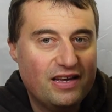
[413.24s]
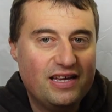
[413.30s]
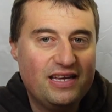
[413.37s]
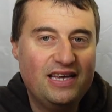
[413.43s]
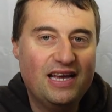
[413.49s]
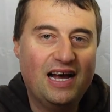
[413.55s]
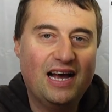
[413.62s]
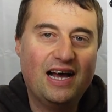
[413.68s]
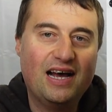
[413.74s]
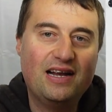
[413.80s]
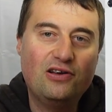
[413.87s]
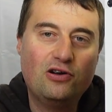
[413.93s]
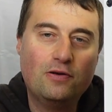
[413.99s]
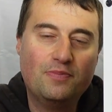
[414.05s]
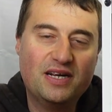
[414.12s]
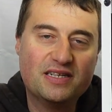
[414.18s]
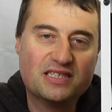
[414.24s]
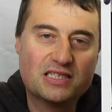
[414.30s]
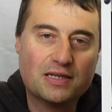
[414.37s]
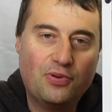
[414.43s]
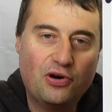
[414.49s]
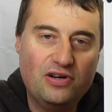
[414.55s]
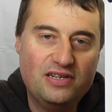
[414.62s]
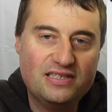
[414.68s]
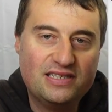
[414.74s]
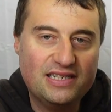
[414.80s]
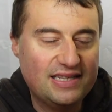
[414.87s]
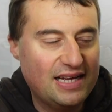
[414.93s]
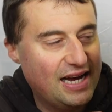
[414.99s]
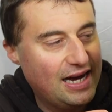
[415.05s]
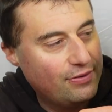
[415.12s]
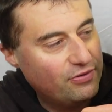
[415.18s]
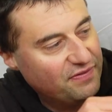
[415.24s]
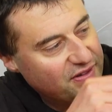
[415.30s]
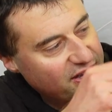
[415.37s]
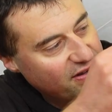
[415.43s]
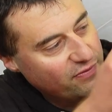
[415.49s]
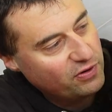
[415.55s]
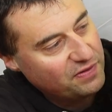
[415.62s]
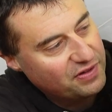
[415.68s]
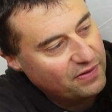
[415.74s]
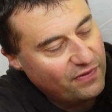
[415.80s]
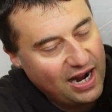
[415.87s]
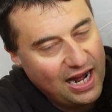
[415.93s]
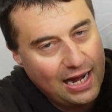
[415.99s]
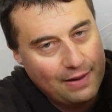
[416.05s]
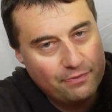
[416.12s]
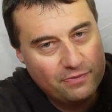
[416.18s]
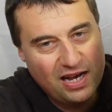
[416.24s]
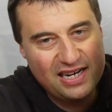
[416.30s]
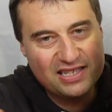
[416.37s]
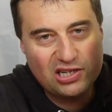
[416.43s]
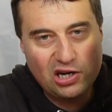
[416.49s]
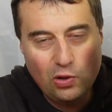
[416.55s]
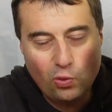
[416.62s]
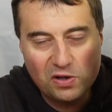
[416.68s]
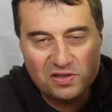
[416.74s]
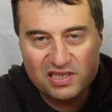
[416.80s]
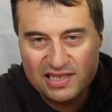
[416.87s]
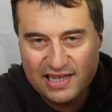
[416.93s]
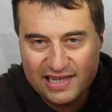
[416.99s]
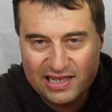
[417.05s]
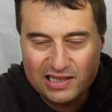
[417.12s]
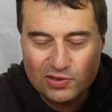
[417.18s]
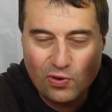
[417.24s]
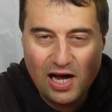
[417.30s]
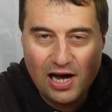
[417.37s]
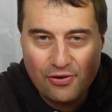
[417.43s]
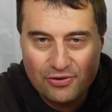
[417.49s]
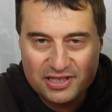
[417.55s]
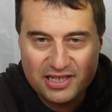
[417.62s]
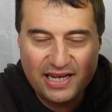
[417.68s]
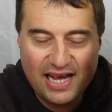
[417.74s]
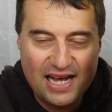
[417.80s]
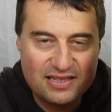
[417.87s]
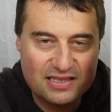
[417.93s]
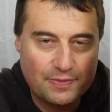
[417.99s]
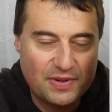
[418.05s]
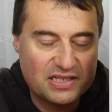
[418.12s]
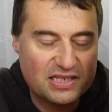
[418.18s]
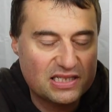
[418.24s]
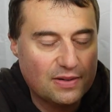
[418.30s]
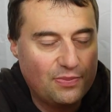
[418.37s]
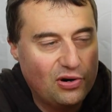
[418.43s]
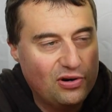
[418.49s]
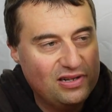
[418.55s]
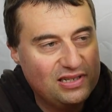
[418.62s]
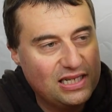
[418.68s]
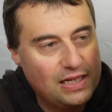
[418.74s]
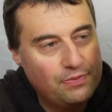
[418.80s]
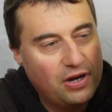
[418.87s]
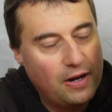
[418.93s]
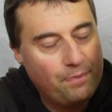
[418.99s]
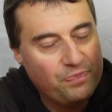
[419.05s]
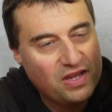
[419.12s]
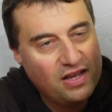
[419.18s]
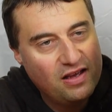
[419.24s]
yeah, a little bit disappointing there with the RAM, and it's only one stick as well, which again is a bit disappointing. But